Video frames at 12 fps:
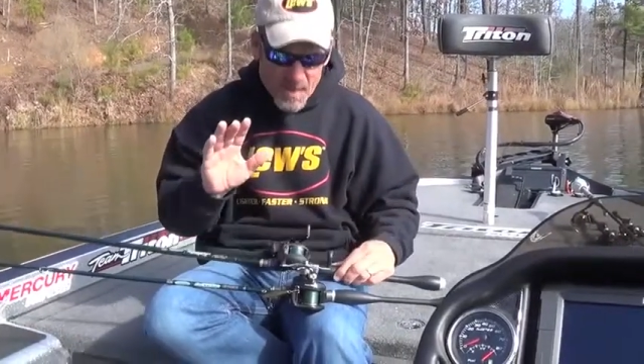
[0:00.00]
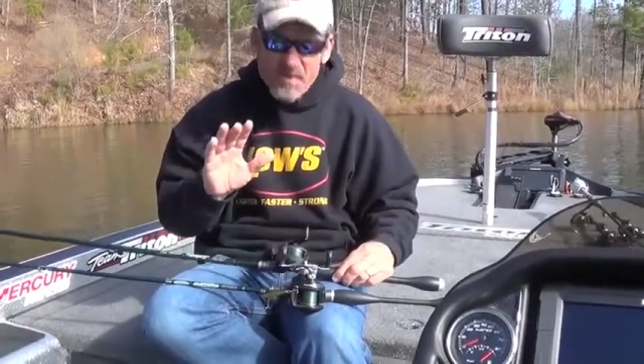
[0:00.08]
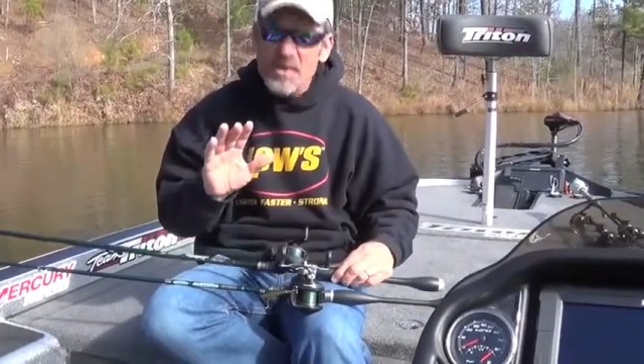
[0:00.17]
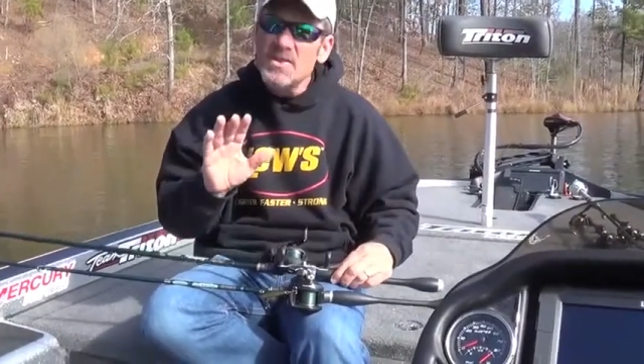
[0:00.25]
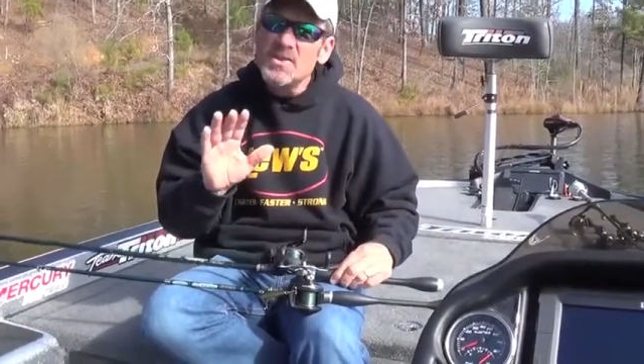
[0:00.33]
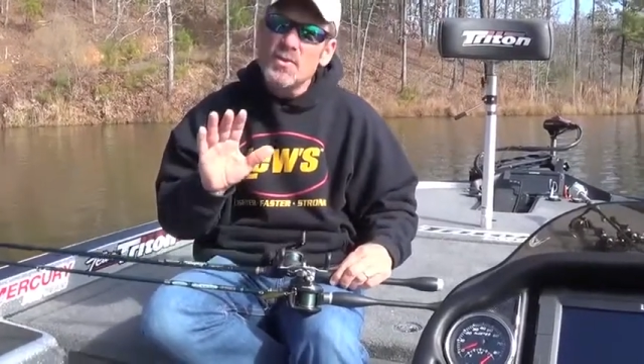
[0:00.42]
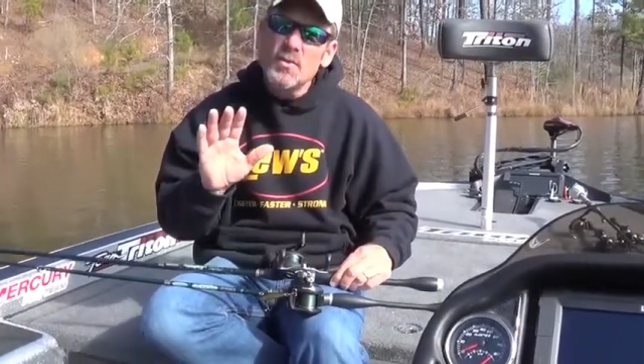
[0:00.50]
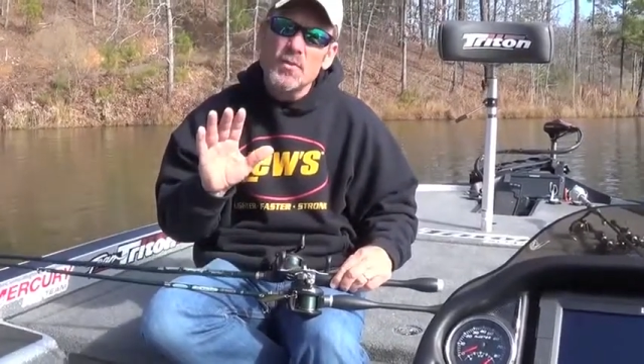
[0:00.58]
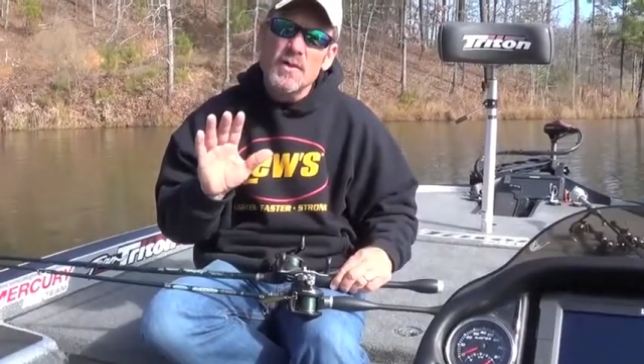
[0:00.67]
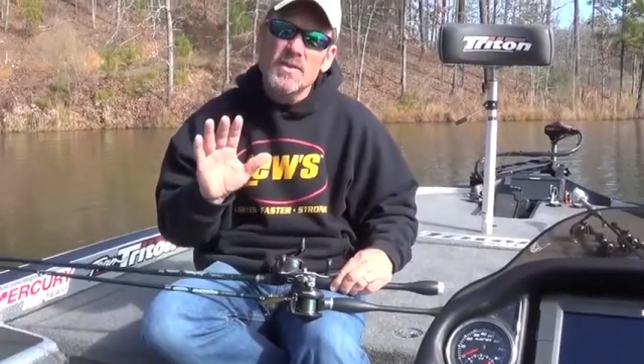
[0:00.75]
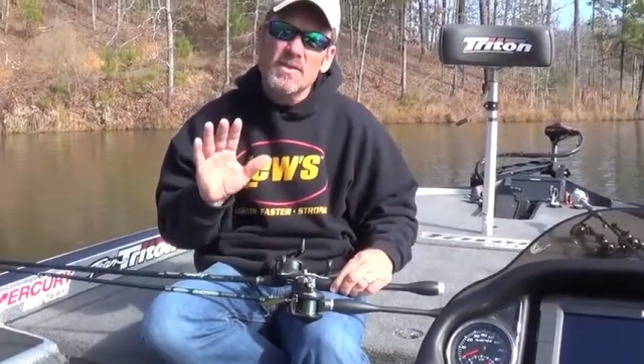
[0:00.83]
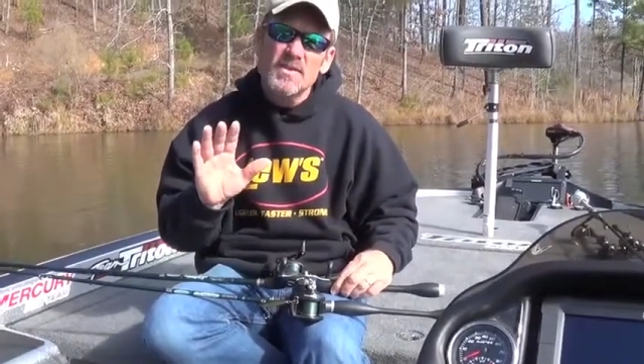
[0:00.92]
These two
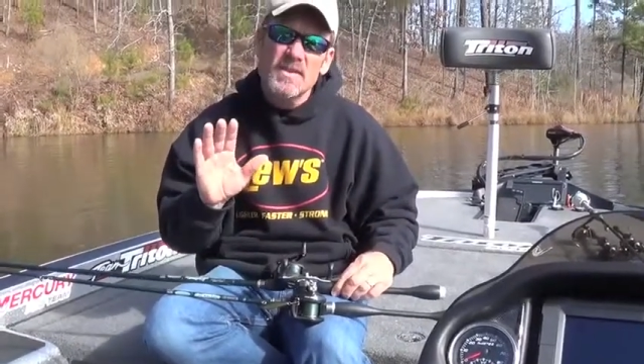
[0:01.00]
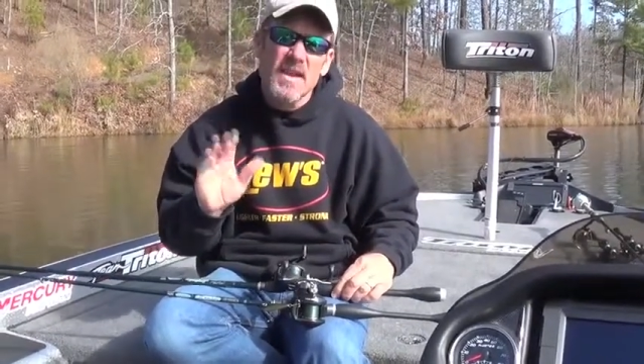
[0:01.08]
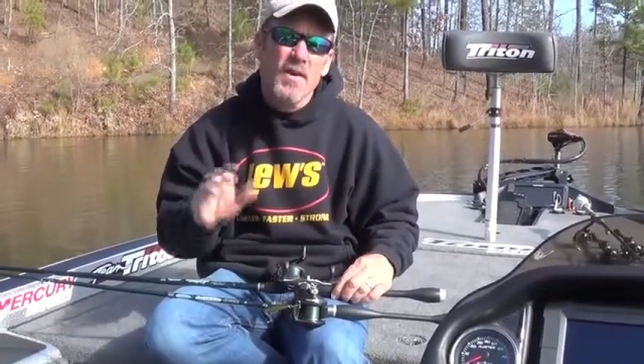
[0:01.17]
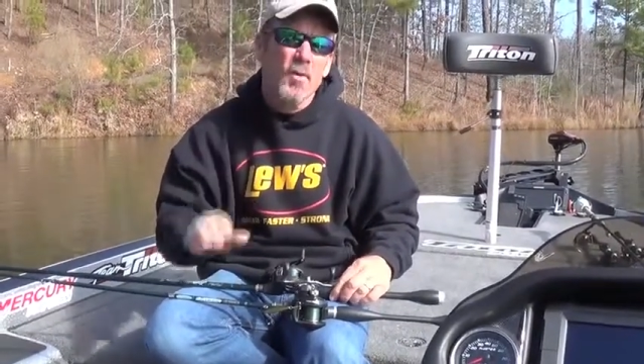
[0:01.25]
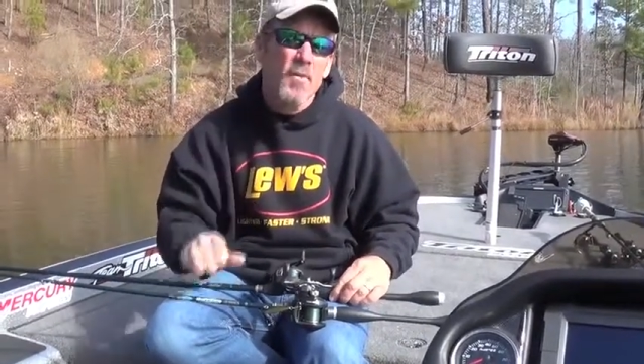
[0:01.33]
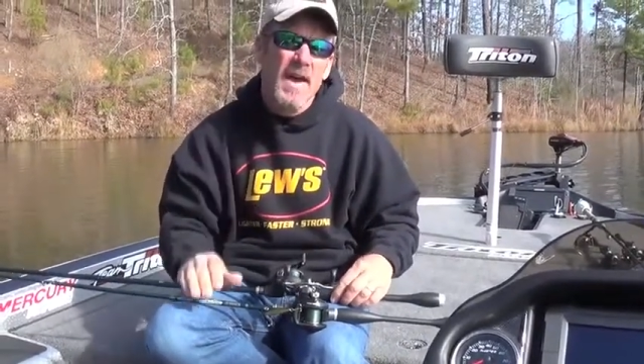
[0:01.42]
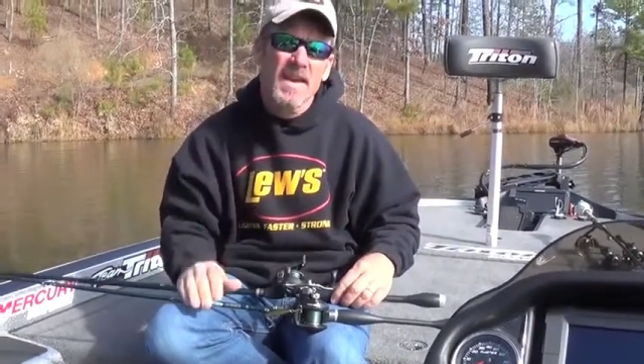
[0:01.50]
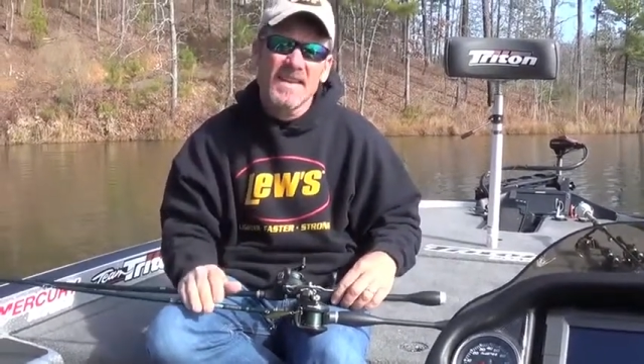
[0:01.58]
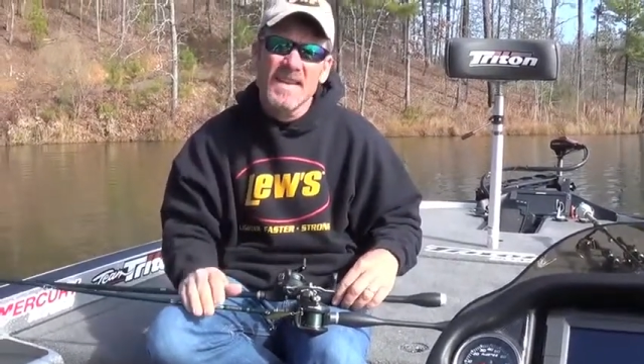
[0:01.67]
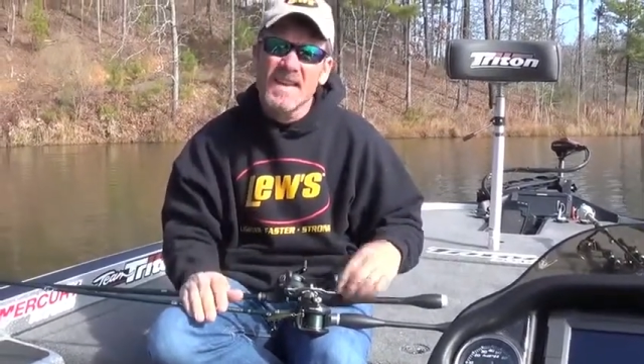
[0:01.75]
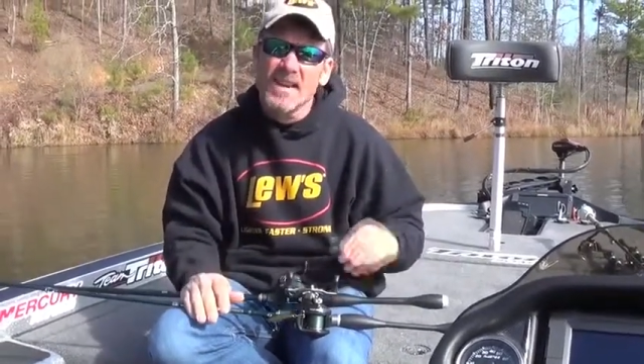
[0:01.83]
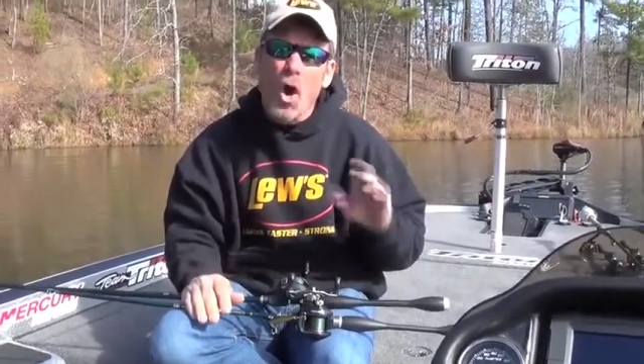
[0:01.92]
reels stay on my
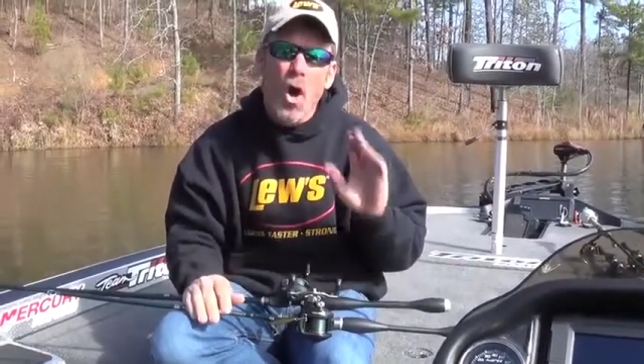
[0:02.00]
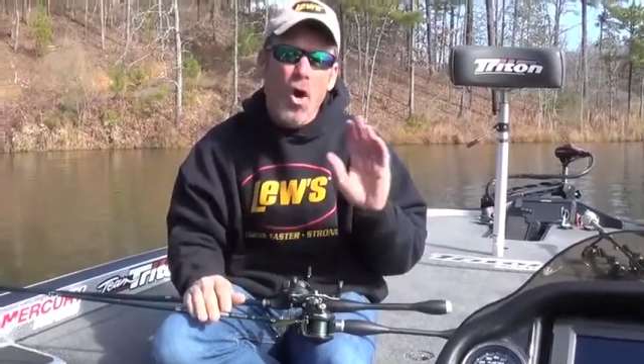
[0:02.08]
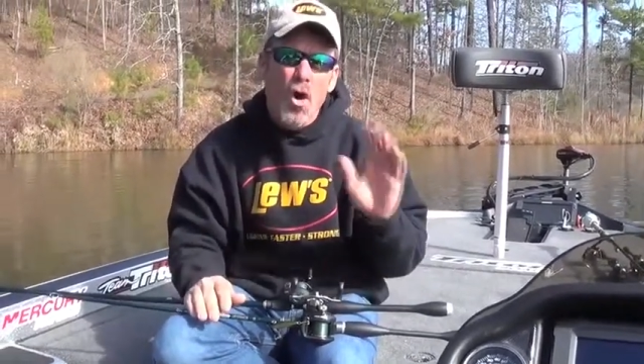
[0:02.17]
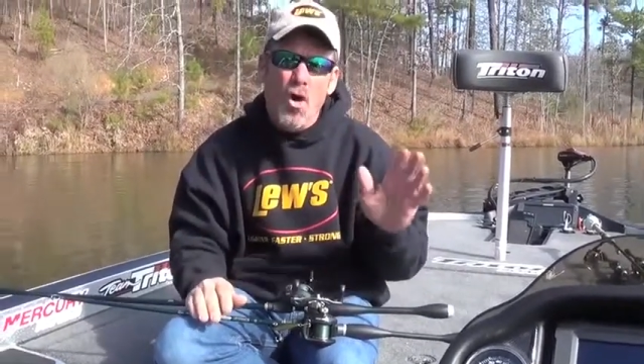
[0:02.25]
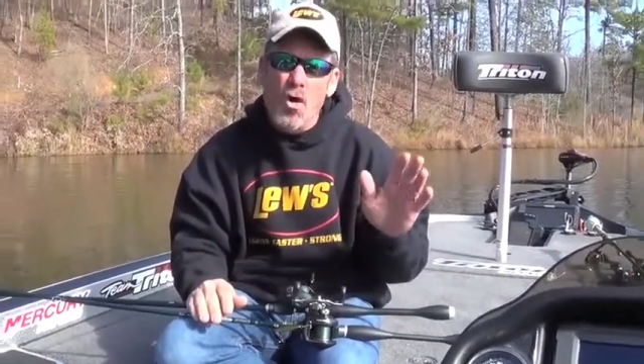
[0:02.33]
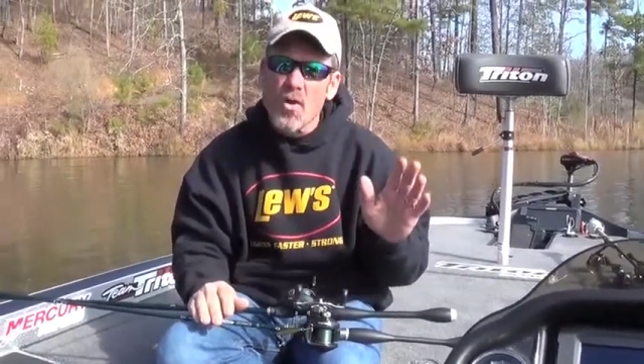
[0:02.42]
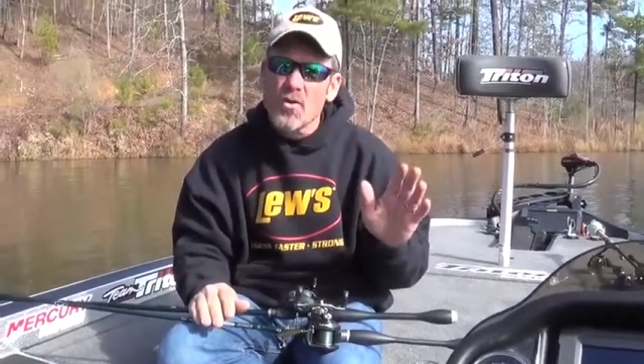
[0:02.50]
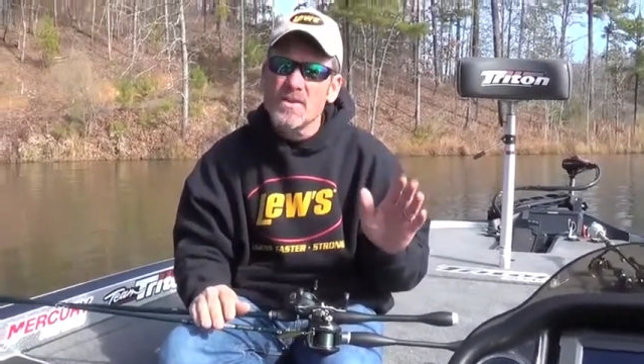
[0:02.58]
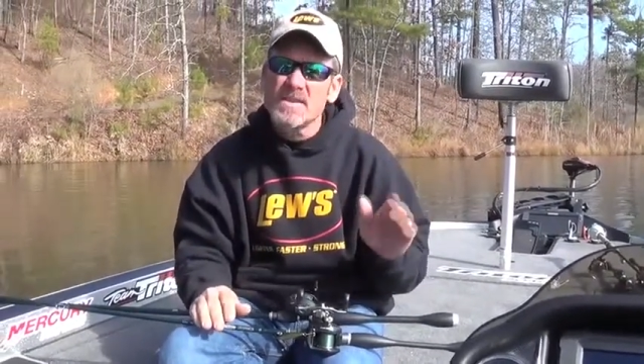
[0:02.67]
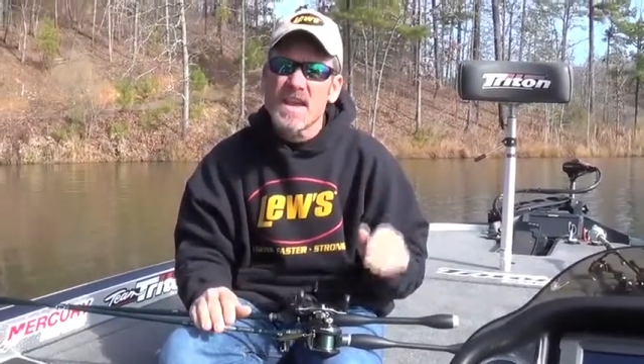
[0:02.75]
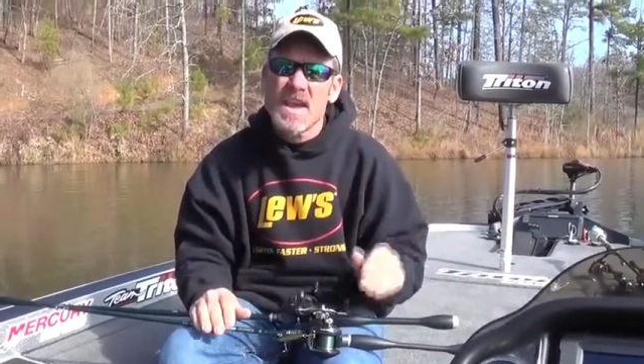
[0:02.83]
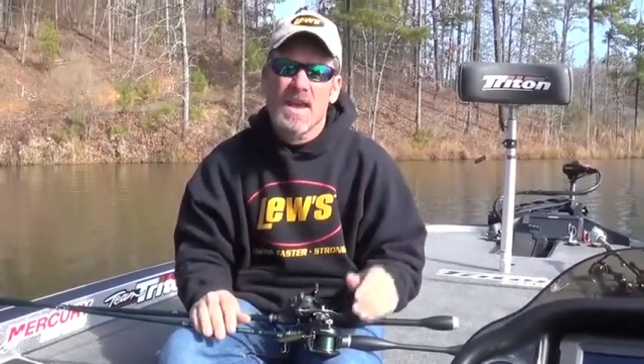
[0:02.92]
deck all the
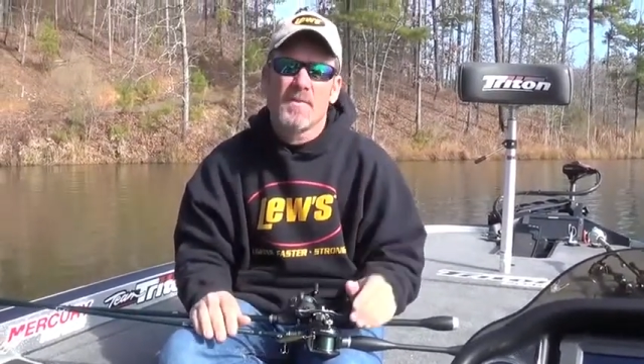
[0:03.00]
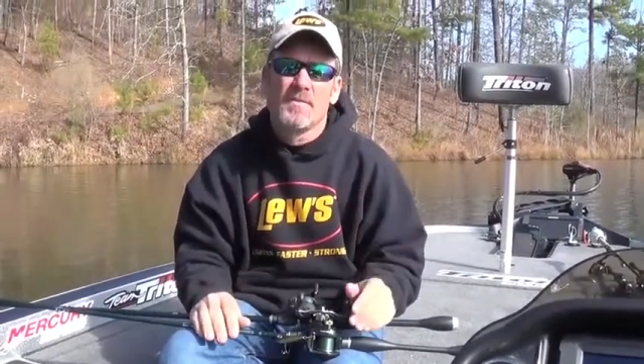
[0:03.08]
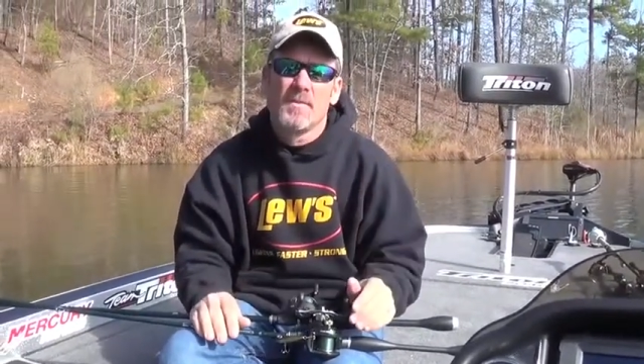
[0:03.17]
time.